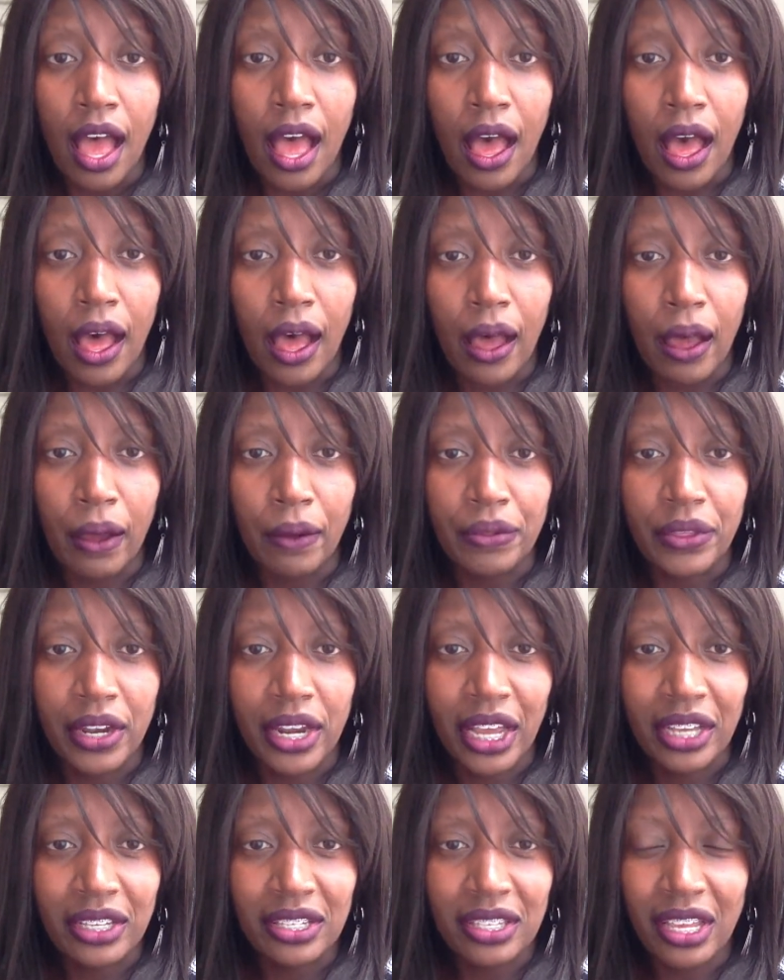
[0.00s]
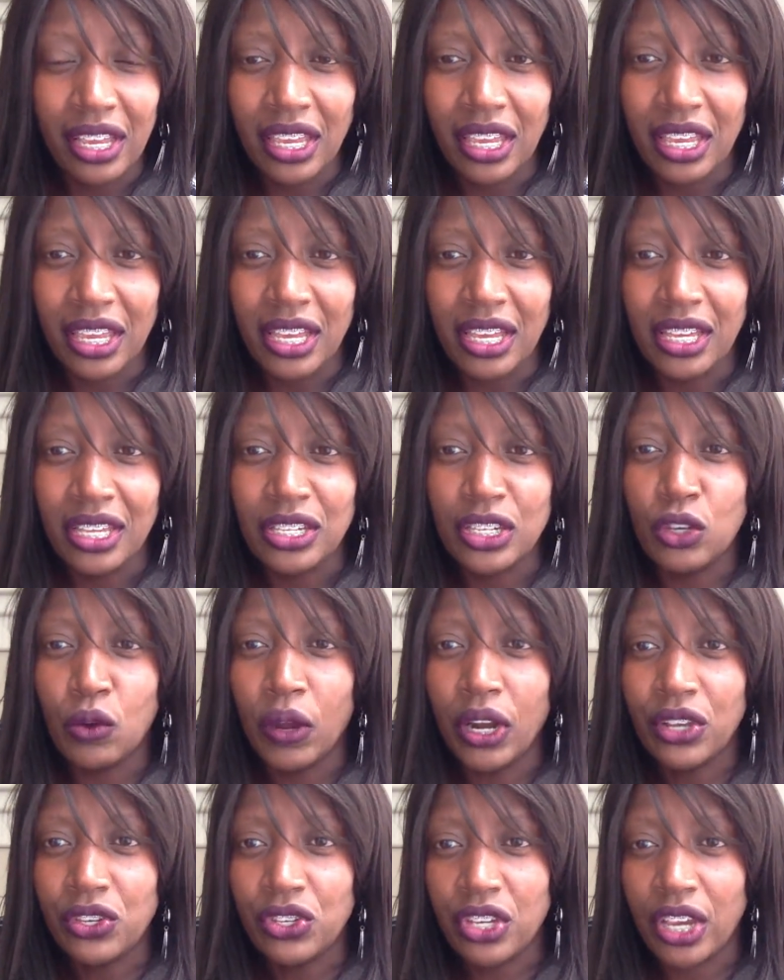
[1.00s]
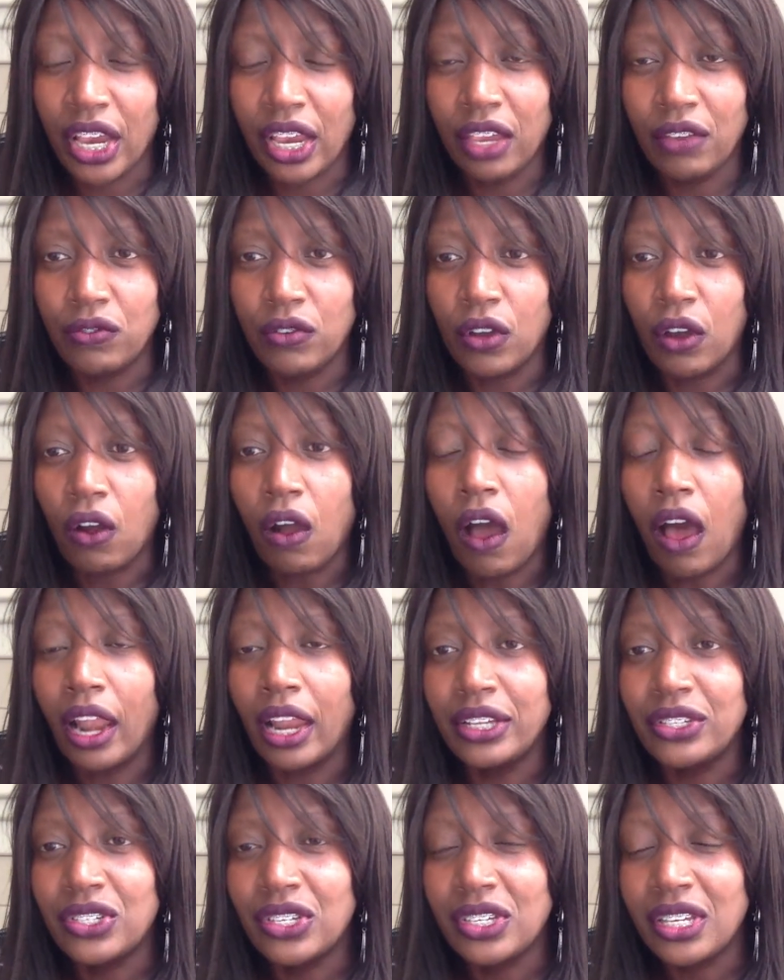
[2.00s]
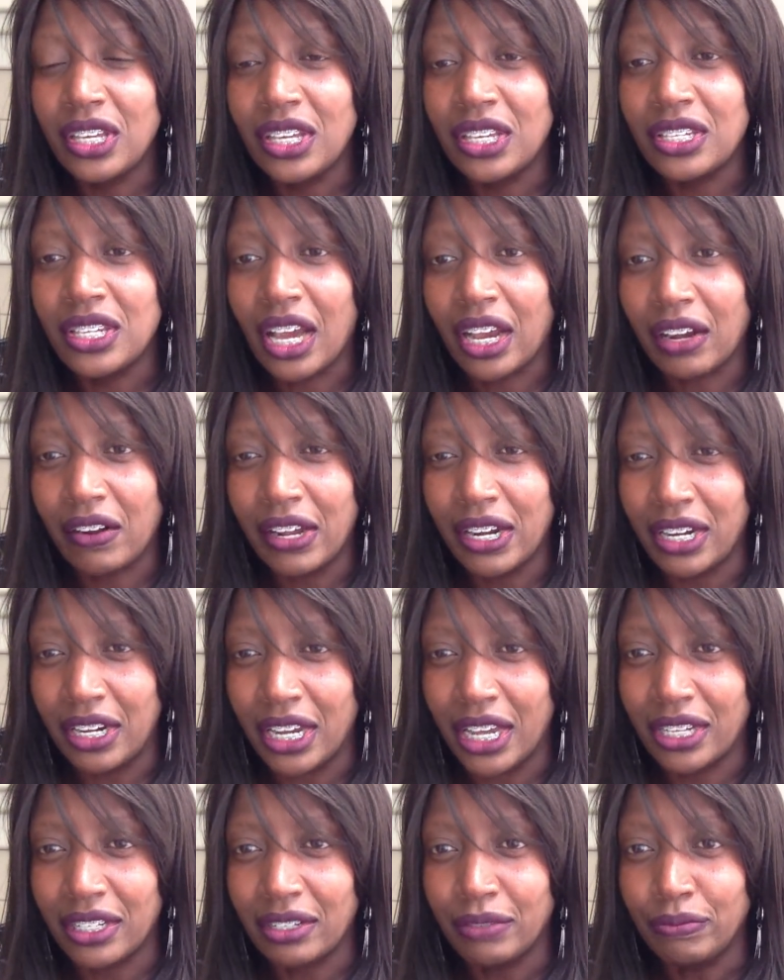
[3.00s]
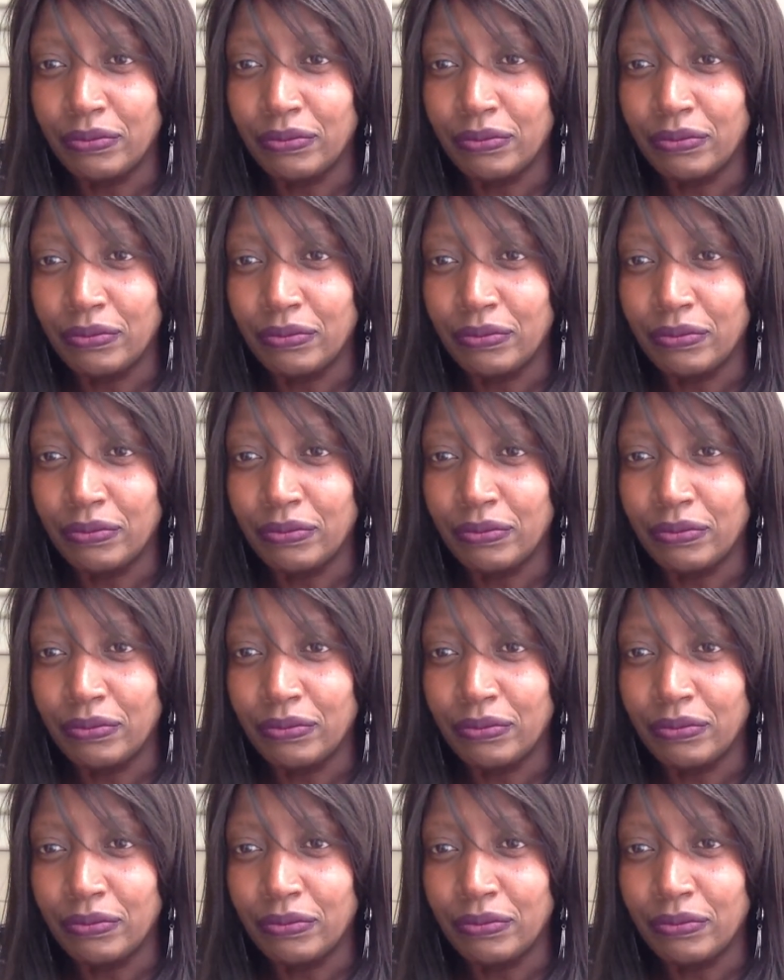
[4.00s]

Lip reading: The next thing is you want to check if your college is accredited.